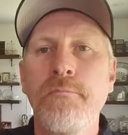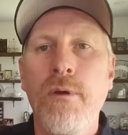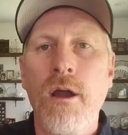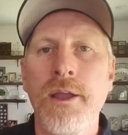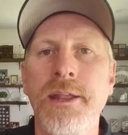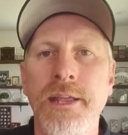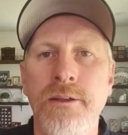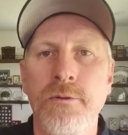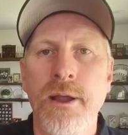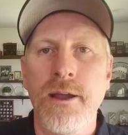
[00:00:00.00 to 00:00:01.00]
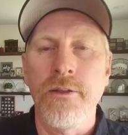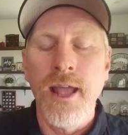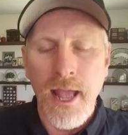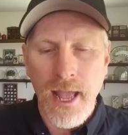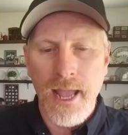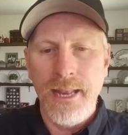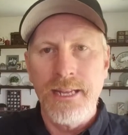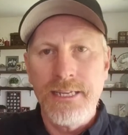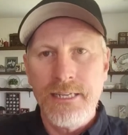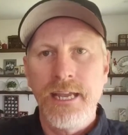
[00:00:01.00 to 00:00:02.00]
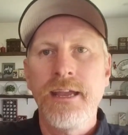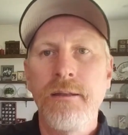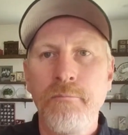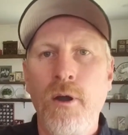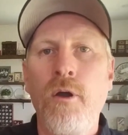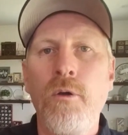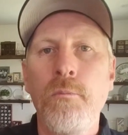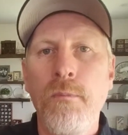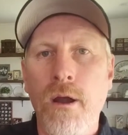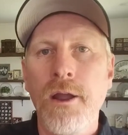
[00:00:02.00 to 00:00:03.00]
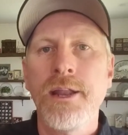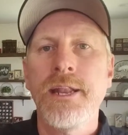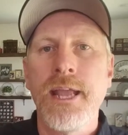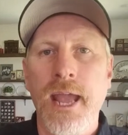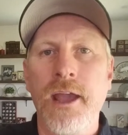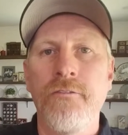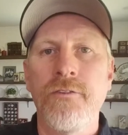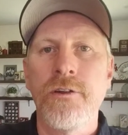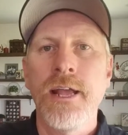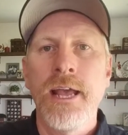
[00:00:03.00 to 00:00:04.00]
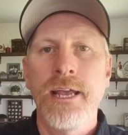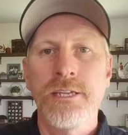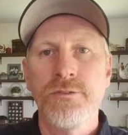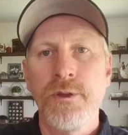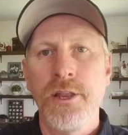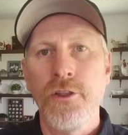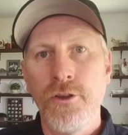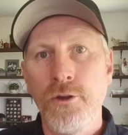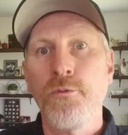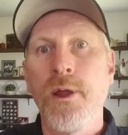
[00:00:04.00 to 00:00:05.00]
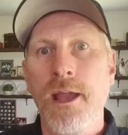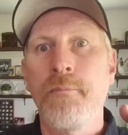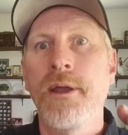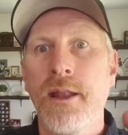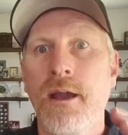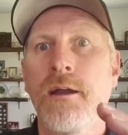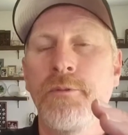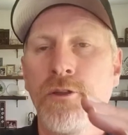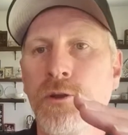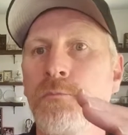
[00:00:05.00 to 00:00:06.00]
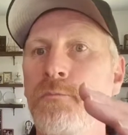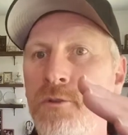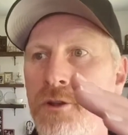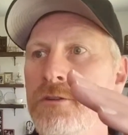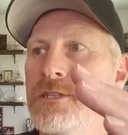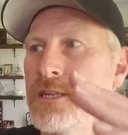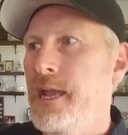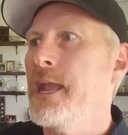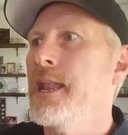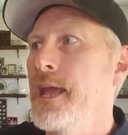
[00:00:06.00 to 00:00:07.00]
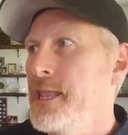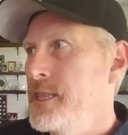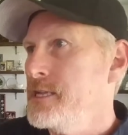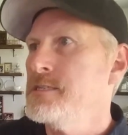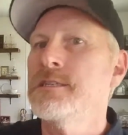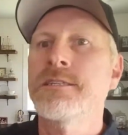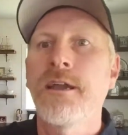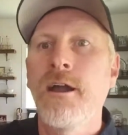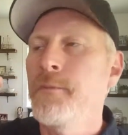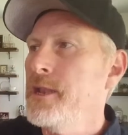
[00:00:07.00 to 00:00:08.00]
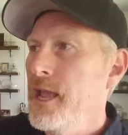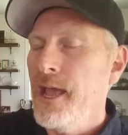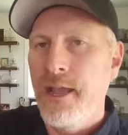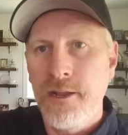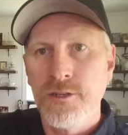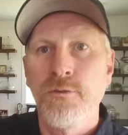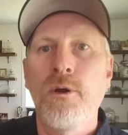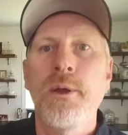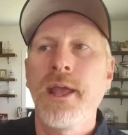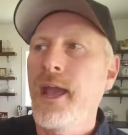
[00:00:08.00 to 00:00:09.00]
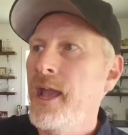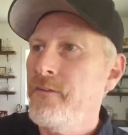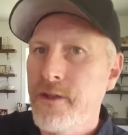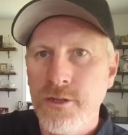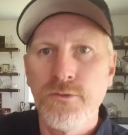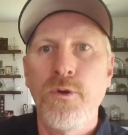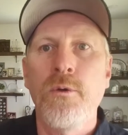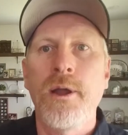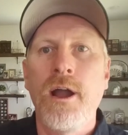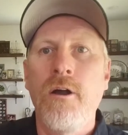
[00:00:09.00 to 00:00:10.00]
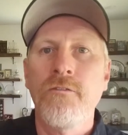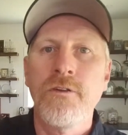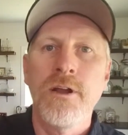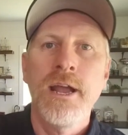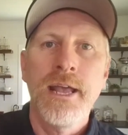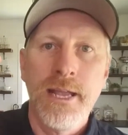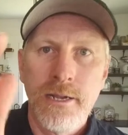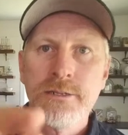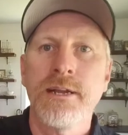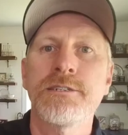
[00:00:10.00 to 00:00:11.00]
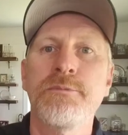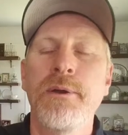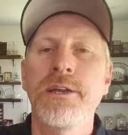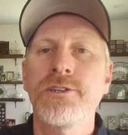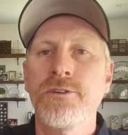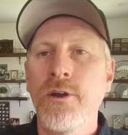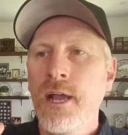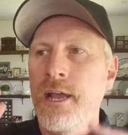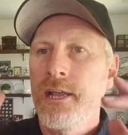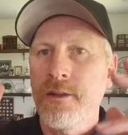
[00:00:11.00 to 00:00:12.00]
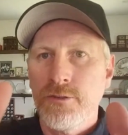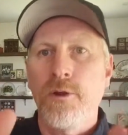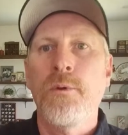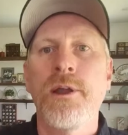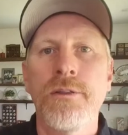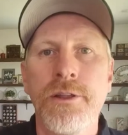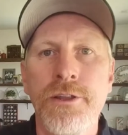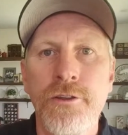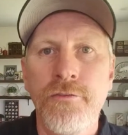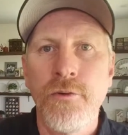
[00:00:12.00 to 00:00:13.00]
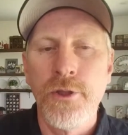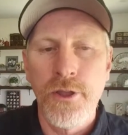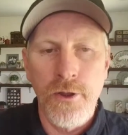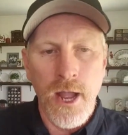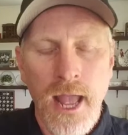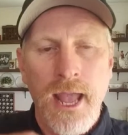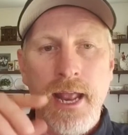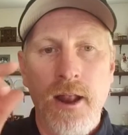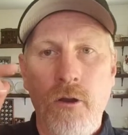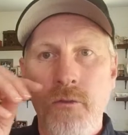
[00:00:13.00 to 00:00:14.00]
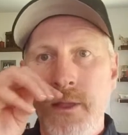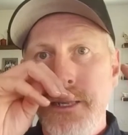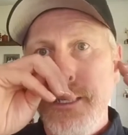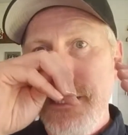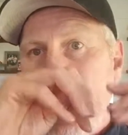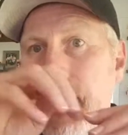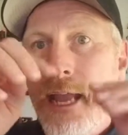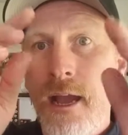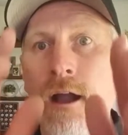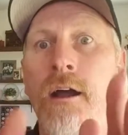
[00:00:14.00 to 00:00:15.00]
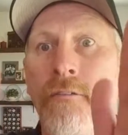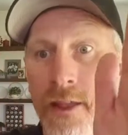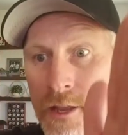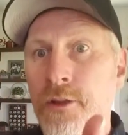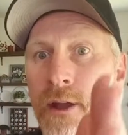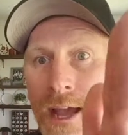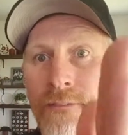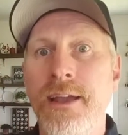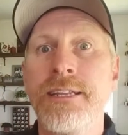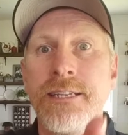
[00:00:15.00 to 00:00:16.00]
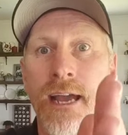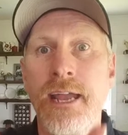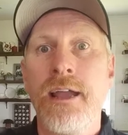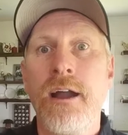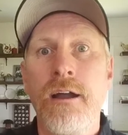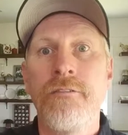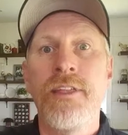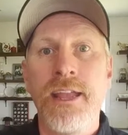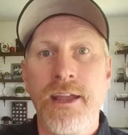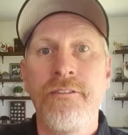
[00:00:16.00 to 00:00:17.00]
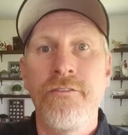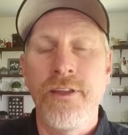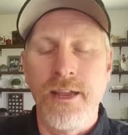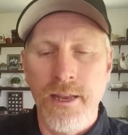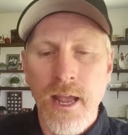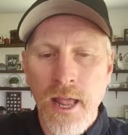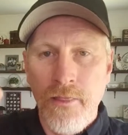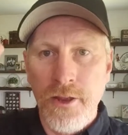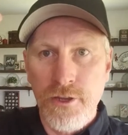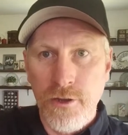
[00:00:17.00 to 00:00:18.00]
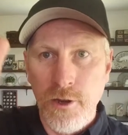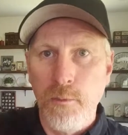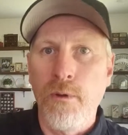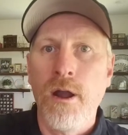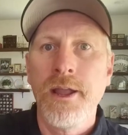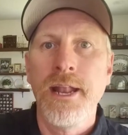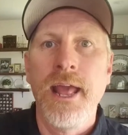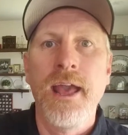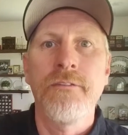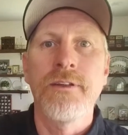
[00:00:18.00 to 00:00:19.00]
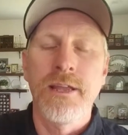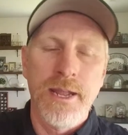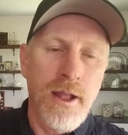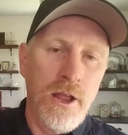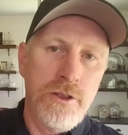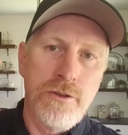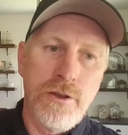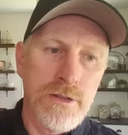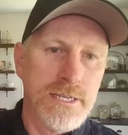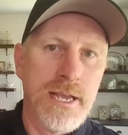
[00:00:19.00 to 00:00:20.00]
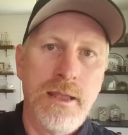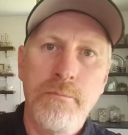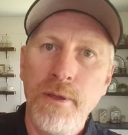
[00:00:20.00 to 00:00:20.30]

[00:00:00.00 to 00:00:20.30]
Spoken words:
marketing around. And a tent pole marketing effort is when you're ramping up, you're saying, hey, this is coming, here's what we have, here's what we offer, here's our special, here's what we're going to do for you. And on the day of, and you have a day of the event that you're going to market heavily, you're going to take